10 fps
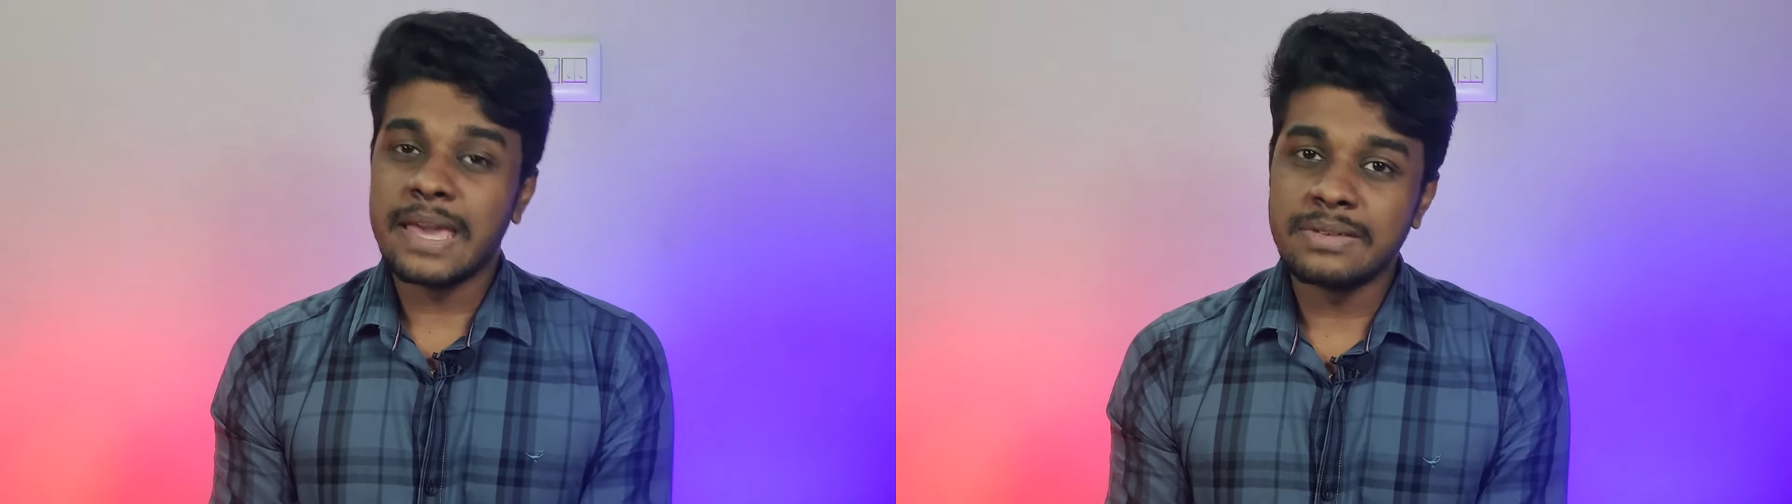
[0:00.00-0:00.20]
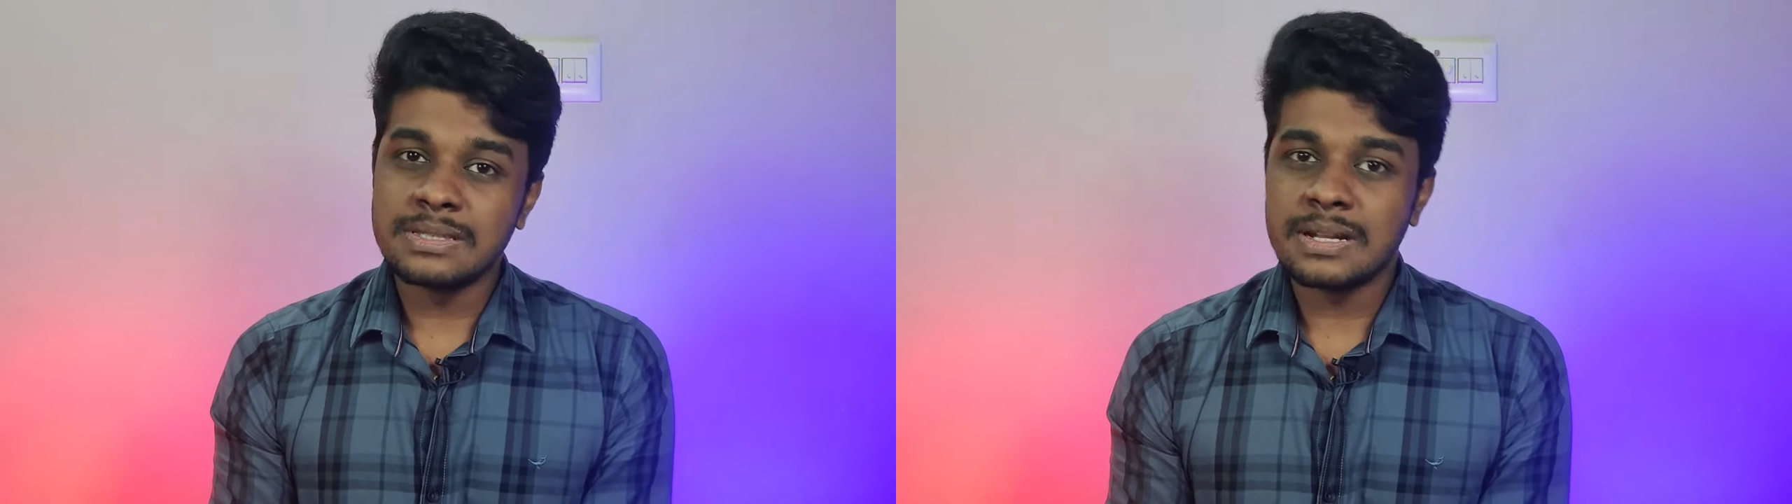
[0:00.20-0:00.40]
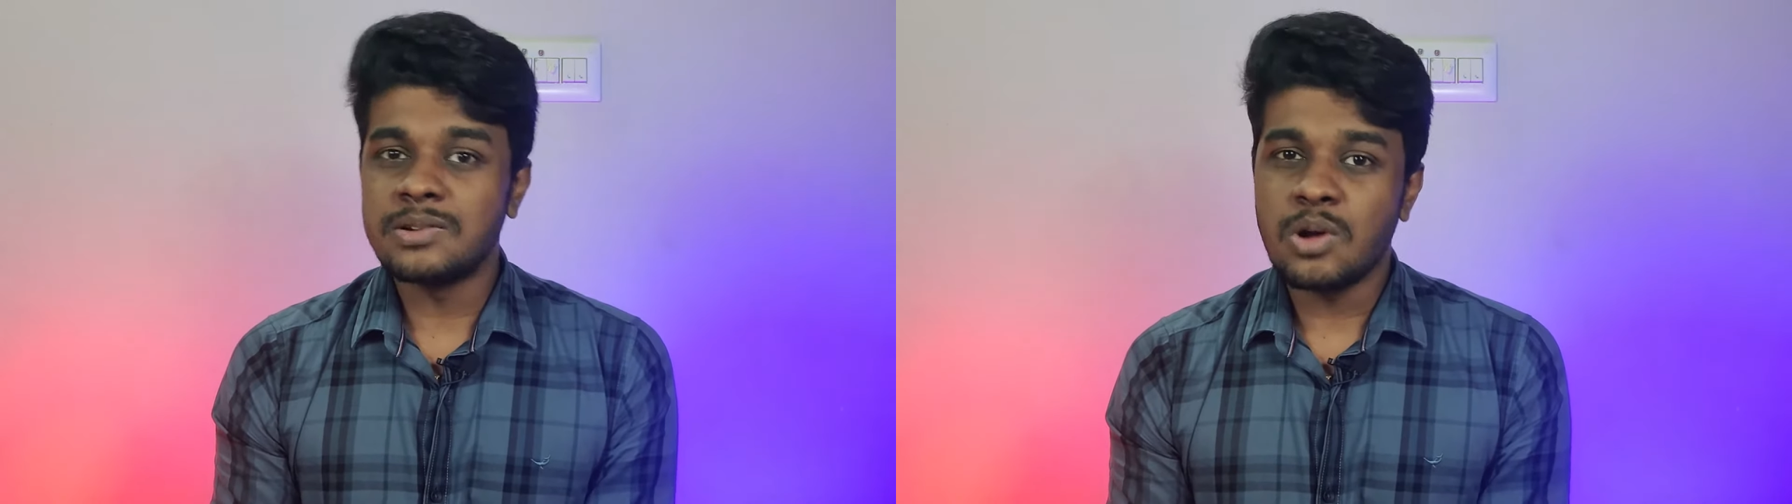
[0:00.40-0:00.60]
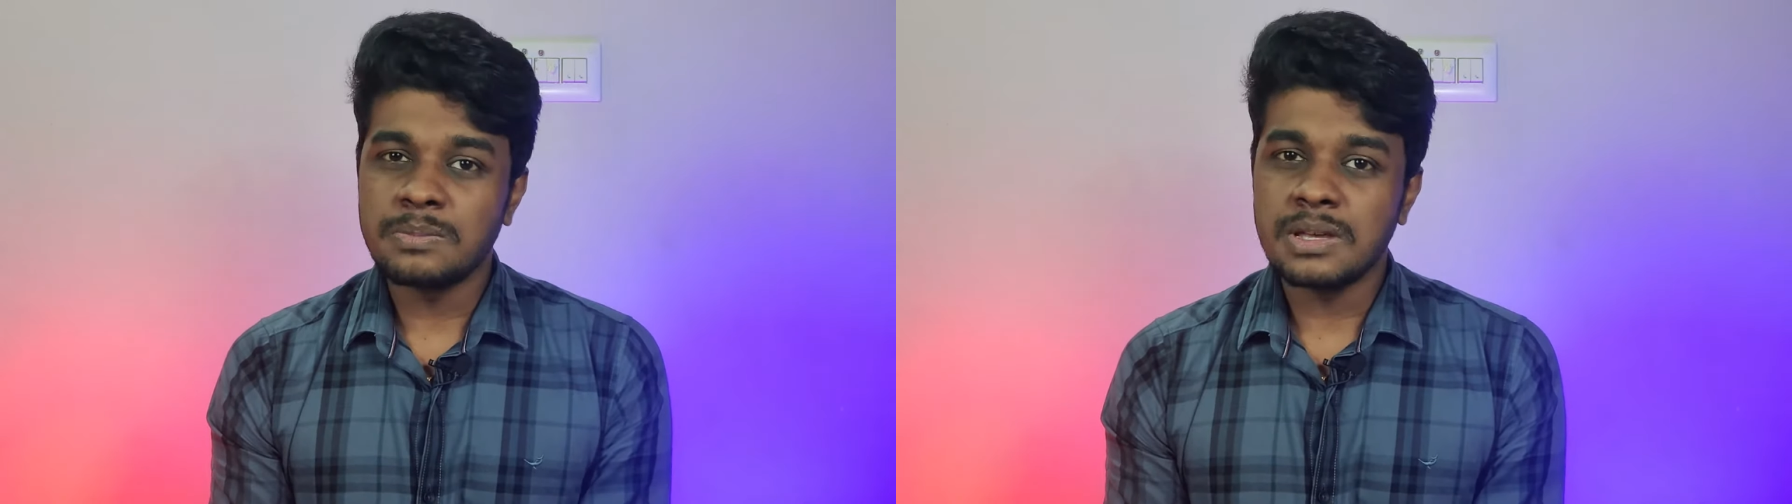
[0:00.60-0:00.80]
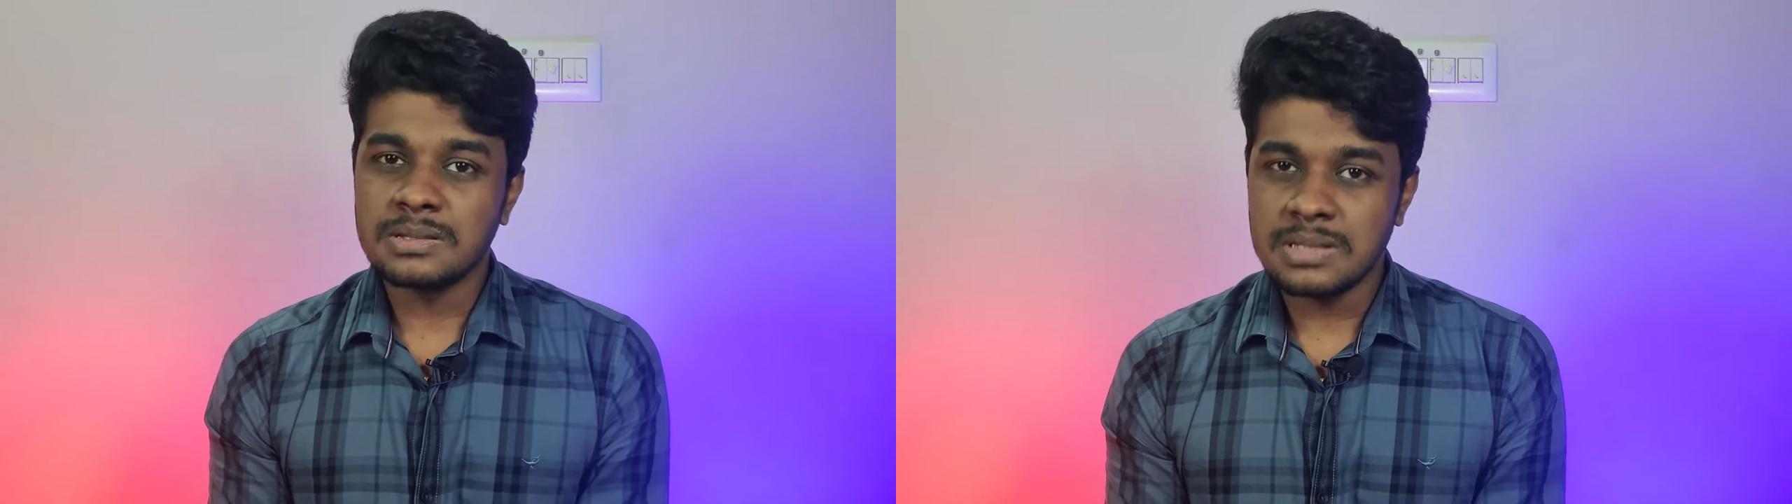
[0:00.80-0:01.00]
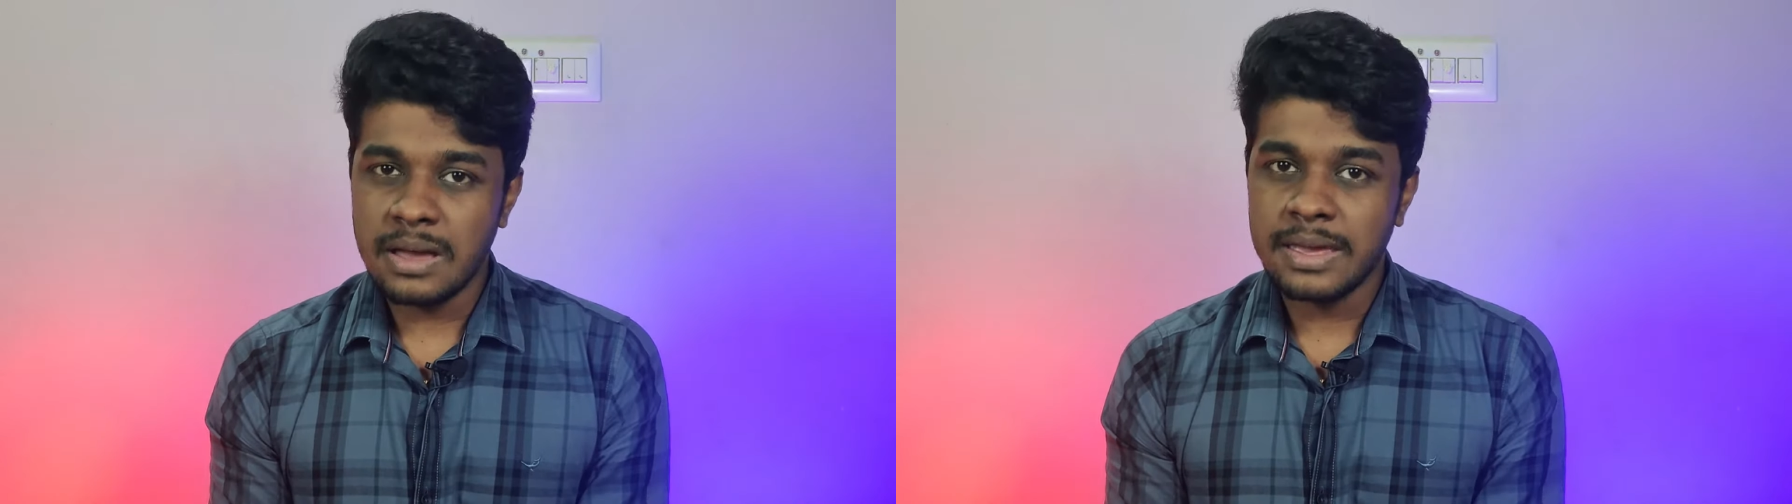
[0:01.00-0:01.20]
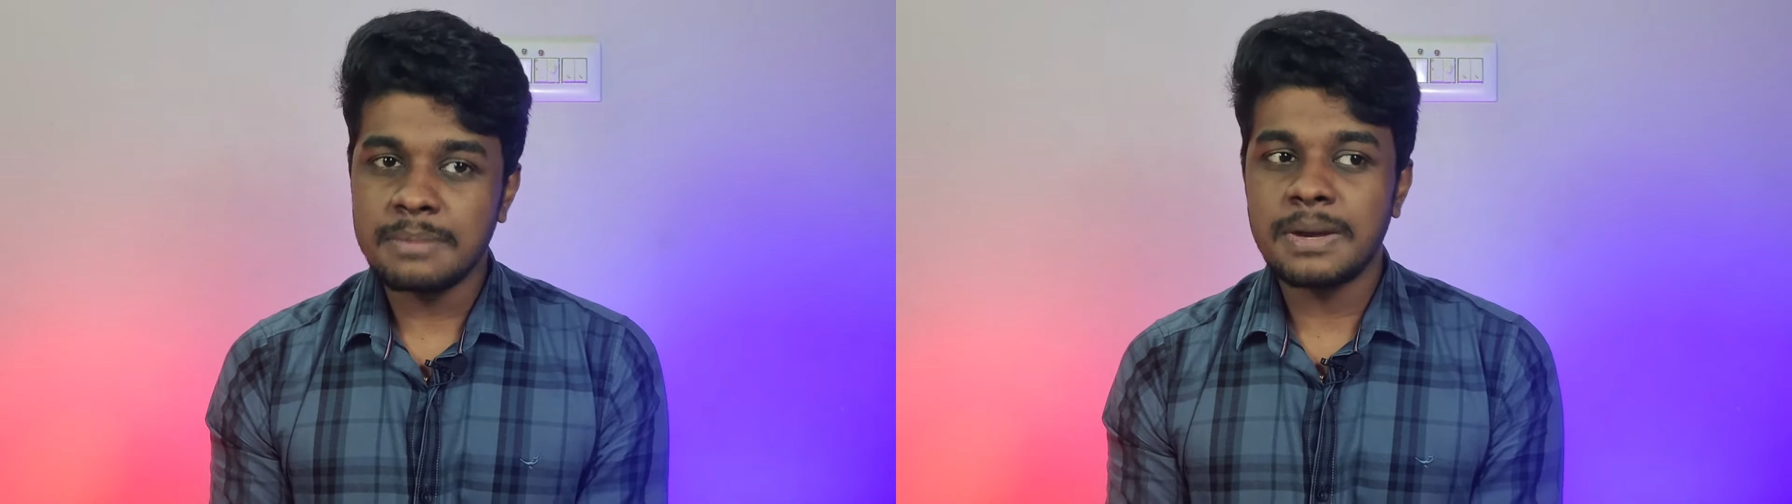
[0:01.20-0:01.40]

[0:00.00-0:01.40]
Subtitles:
Davidson and Nayak,